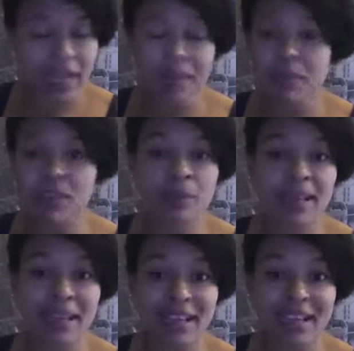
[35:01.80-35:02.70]
to
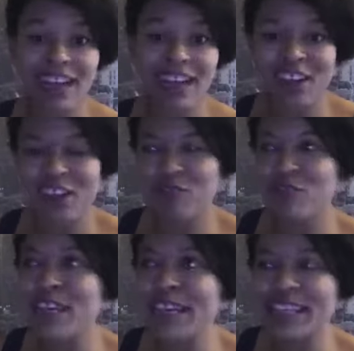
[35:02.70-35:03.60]
me, and I
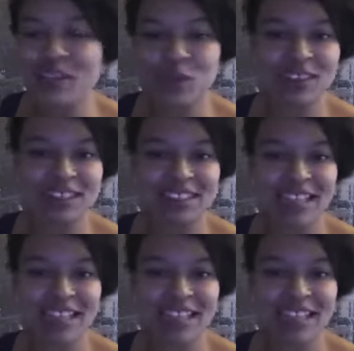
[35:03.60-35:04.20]
really wanted to